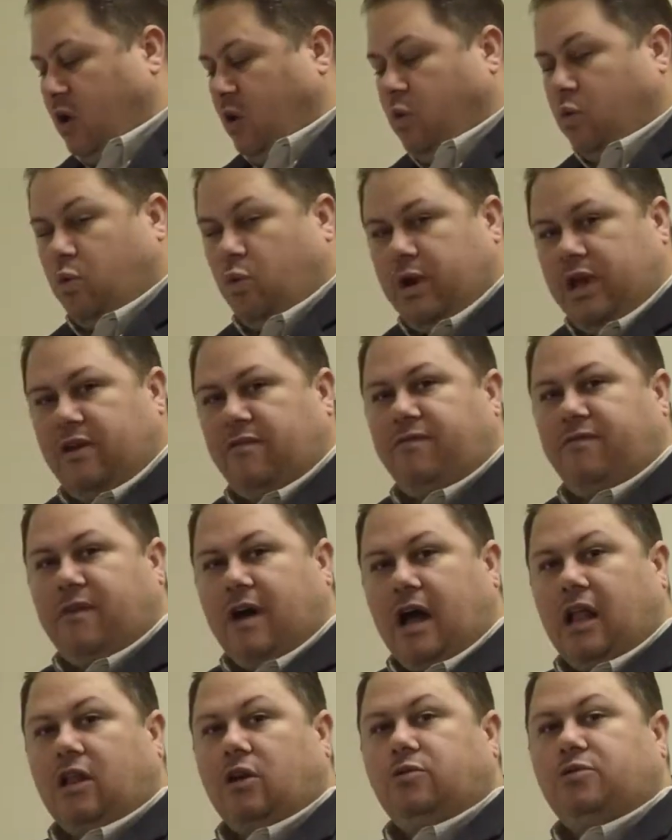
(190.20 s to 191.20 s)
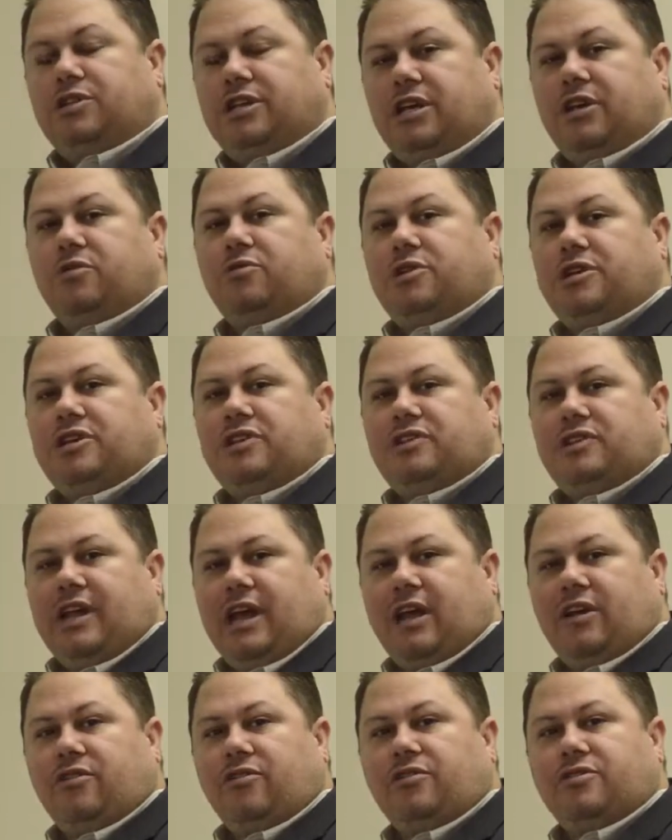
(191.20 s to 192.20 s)
we follow DOT
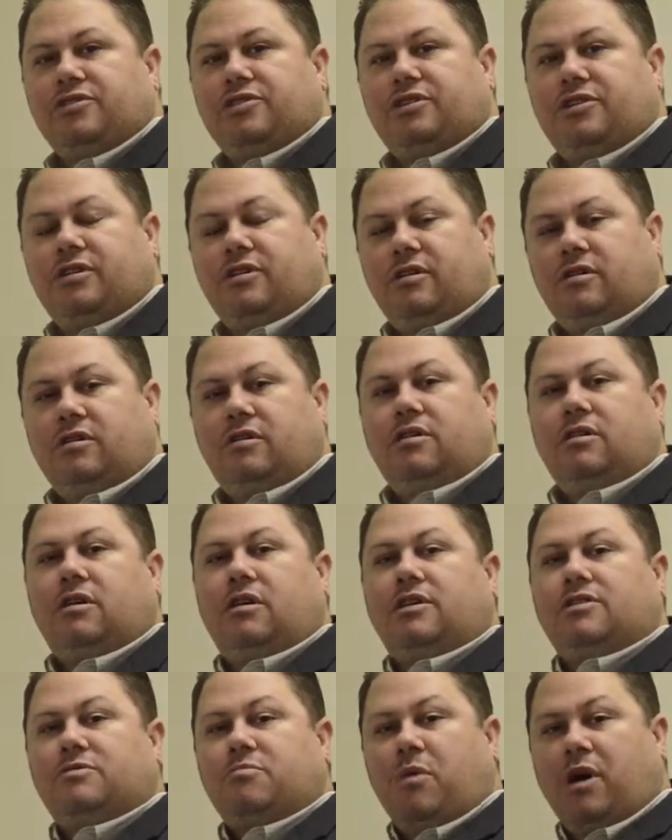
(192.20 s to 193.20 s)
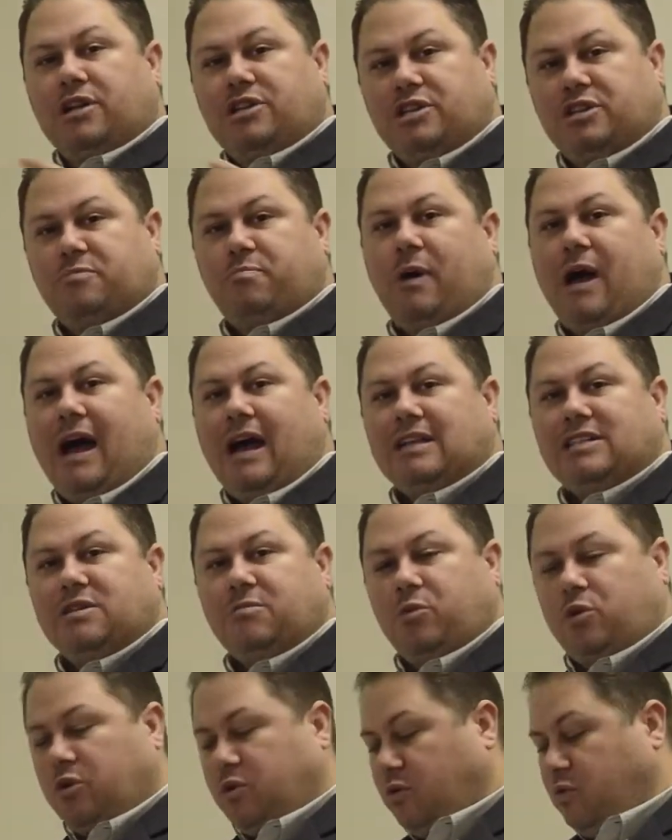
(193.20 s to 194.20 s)
standards as much as
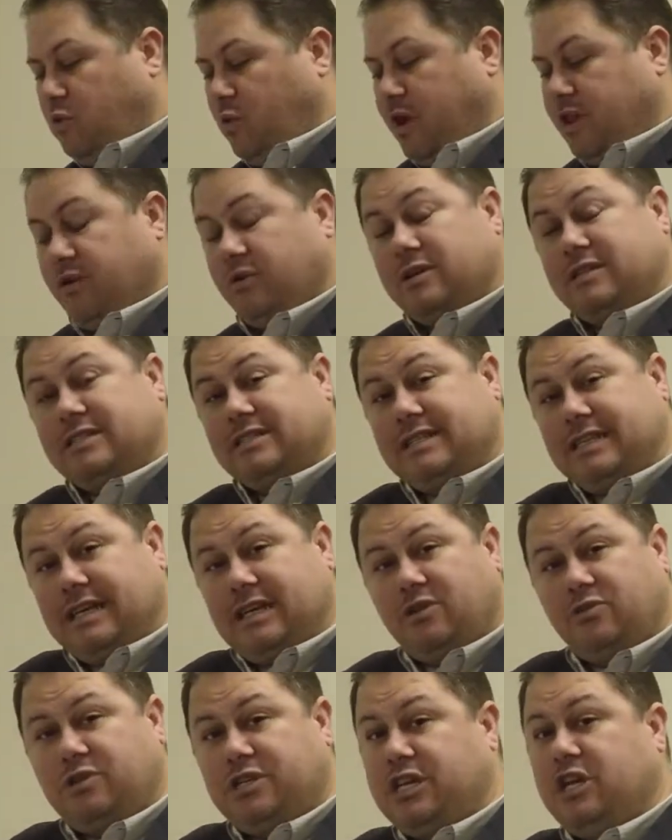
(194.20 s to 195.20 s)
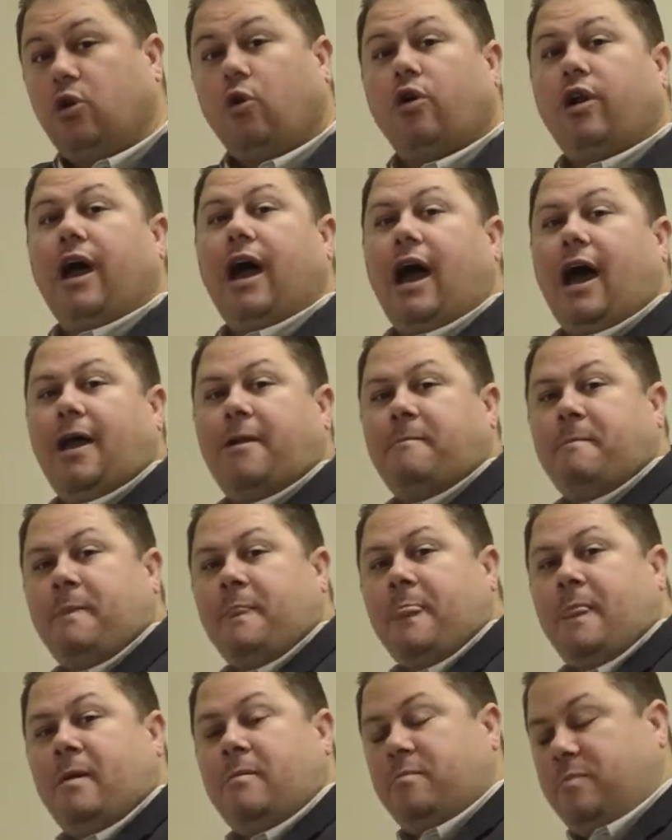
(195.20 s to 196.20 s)
possible, whether it's DOT or not,
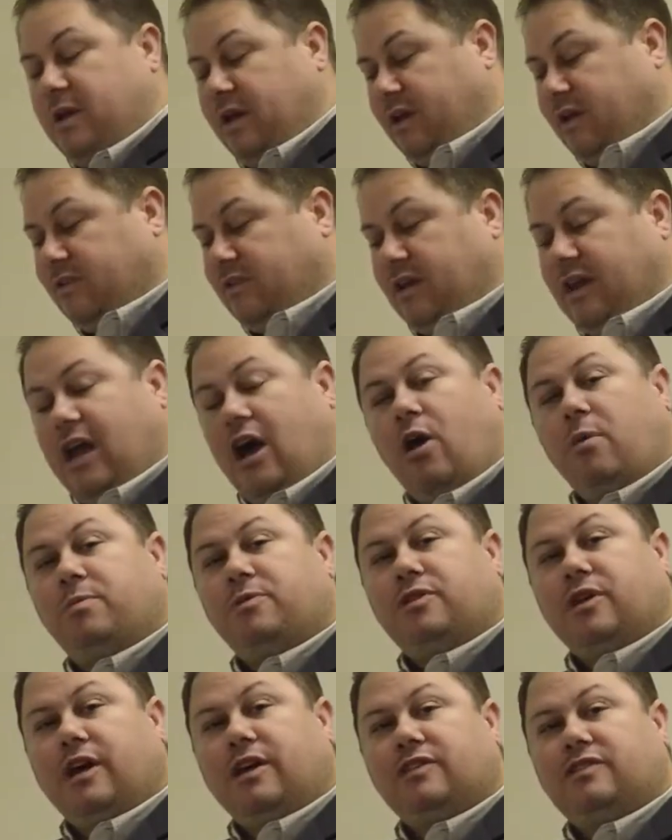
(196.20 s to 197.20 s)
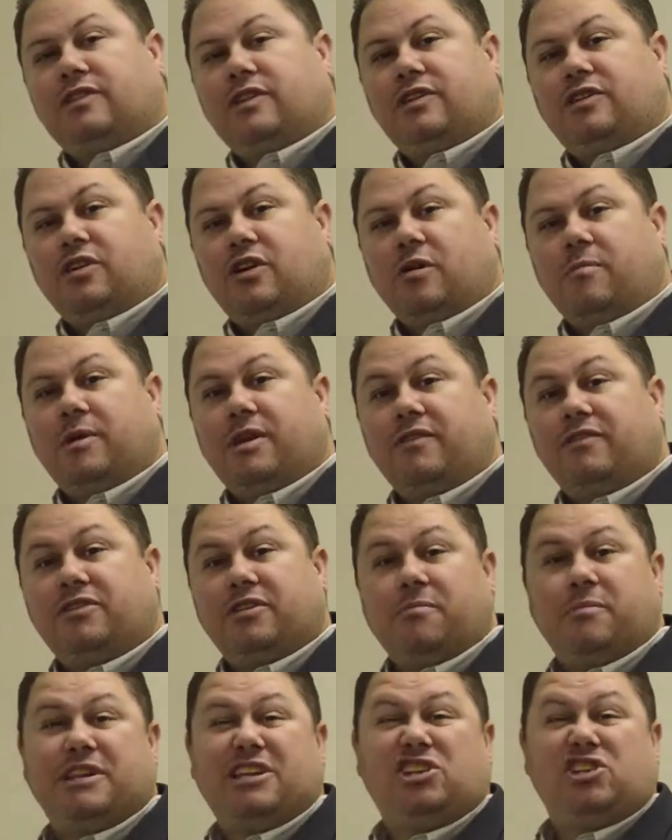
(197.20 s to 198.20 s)
because it helps us determine if
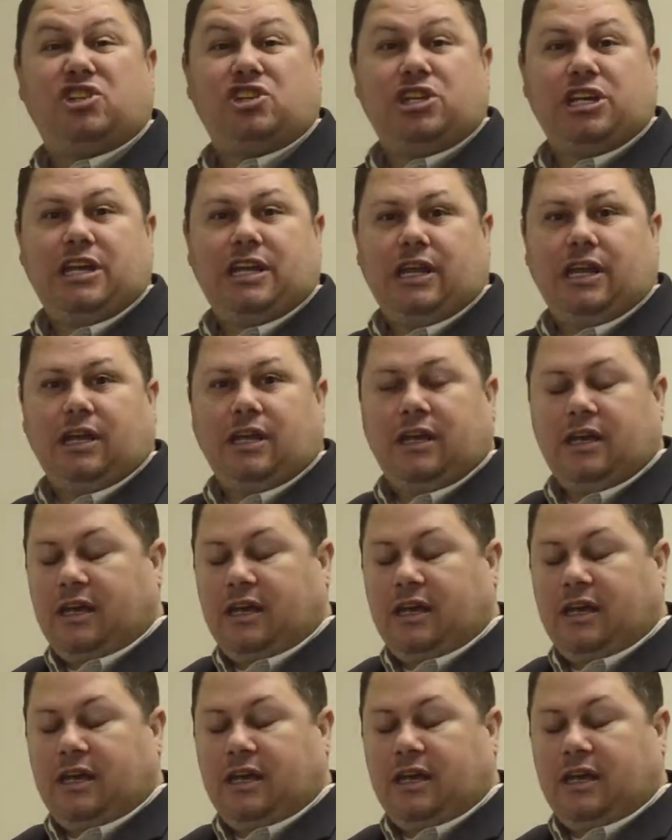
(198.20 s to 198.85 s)
somebody's cheating.